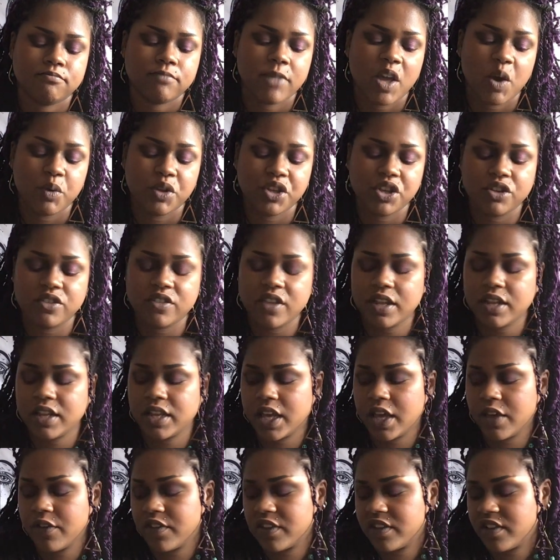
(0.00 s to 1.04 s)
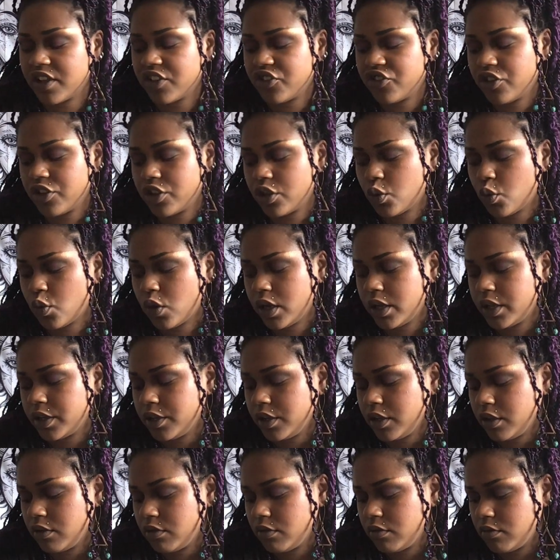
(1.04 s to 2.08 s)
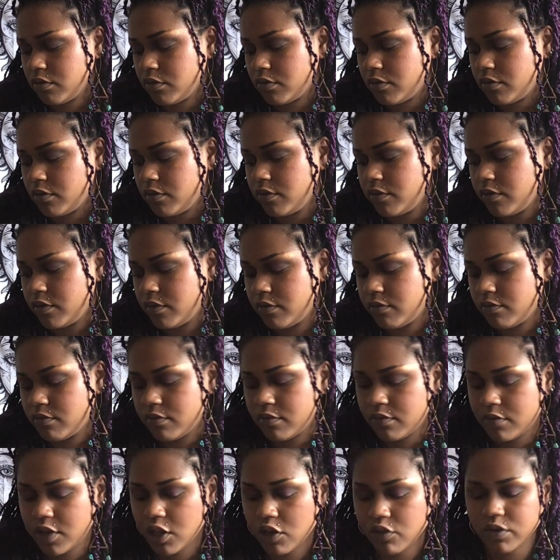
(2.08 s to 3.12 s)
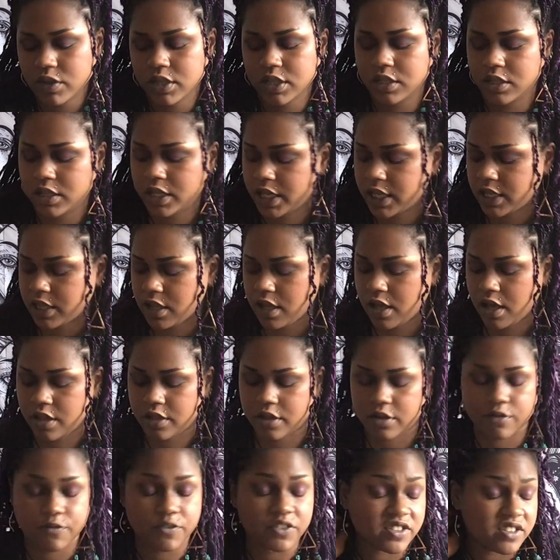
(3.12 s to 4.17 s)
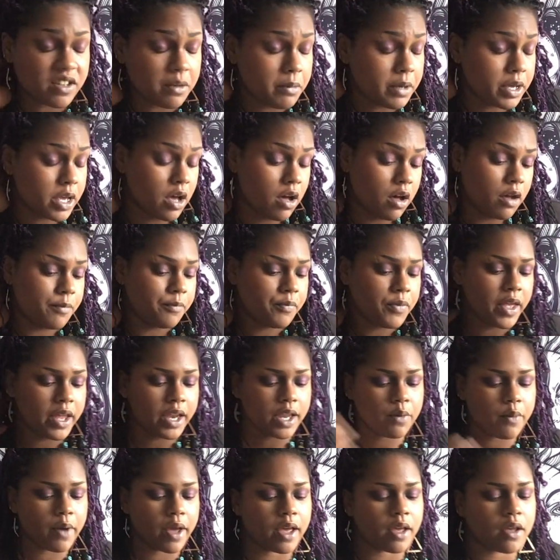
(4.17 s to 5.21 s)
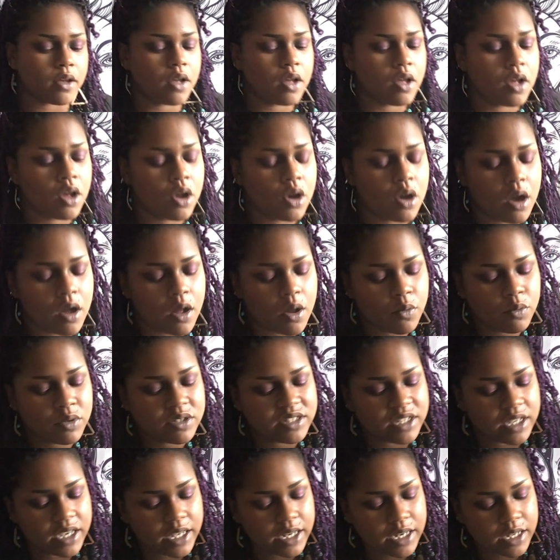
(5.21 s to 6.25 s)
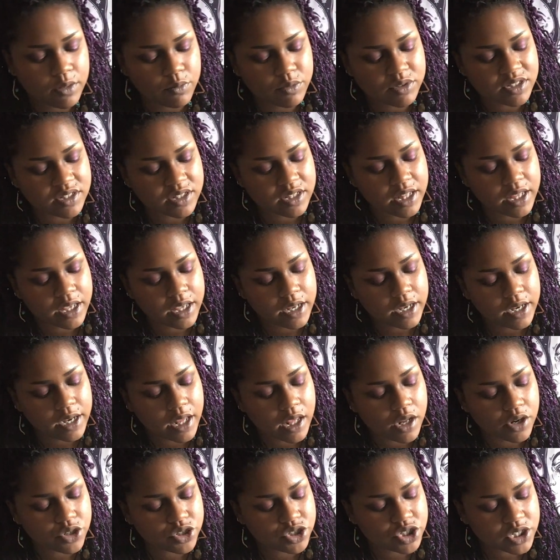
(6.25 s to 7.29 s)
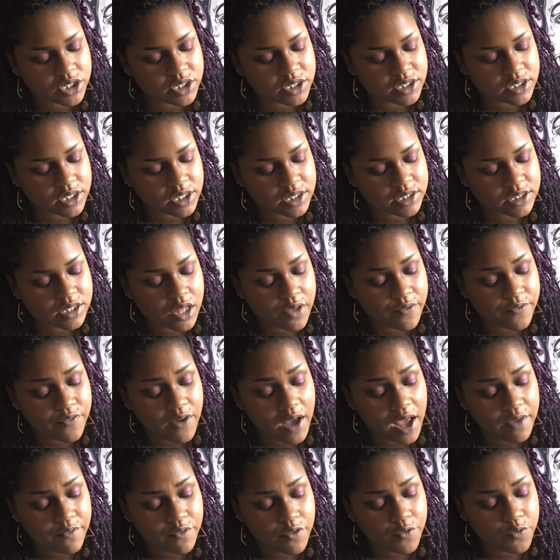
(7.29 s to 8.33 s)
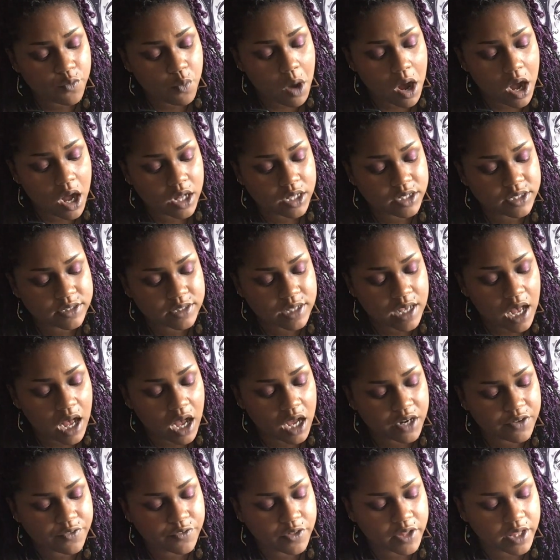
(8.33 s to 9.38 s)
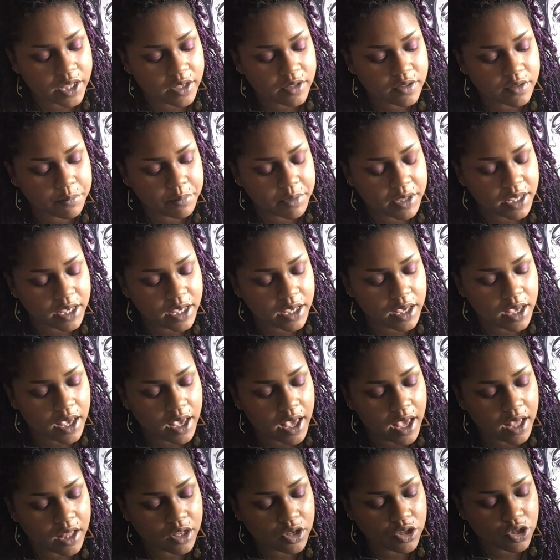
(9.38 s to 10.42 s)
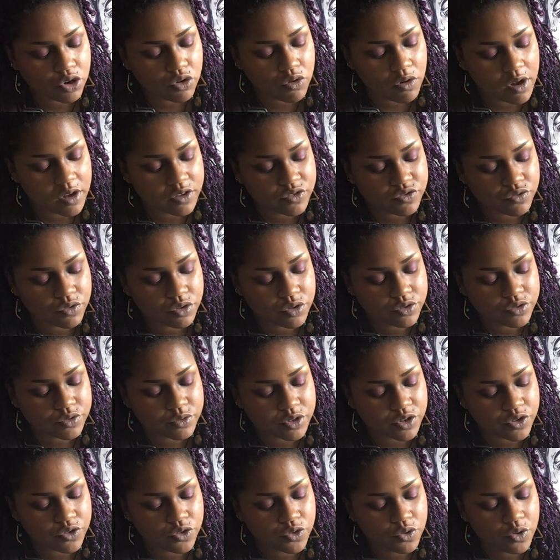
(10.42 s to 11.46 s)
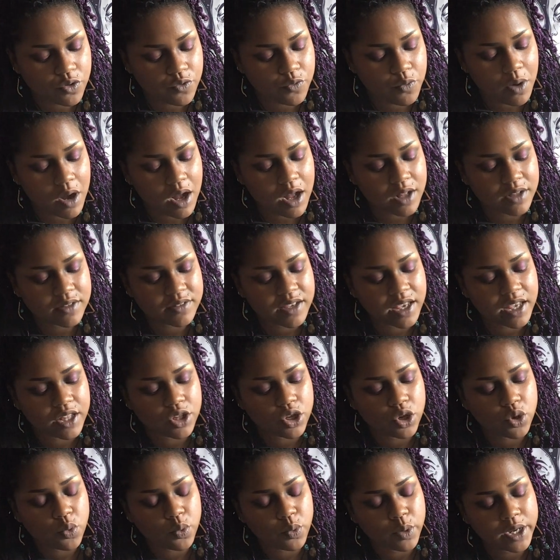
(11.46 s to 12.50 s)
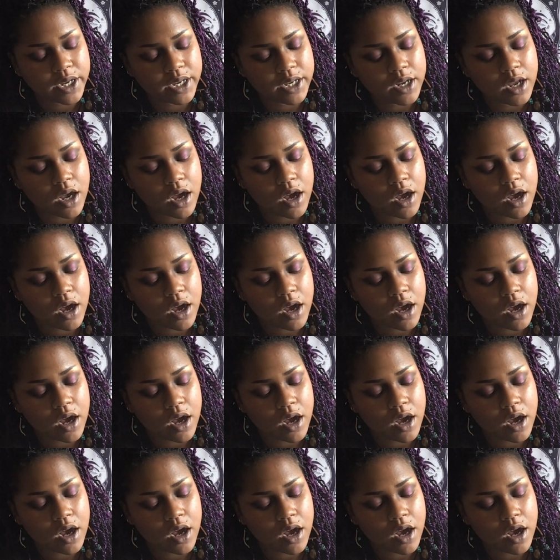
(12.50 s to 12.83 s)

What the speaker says: And when you tend to give attention to one, you don't really look at the other. For some of y'all. Anyway, what's in the hidden energies is the 5 of Wands, conflict, being at the crossroads with the 2 of Wands and the Queen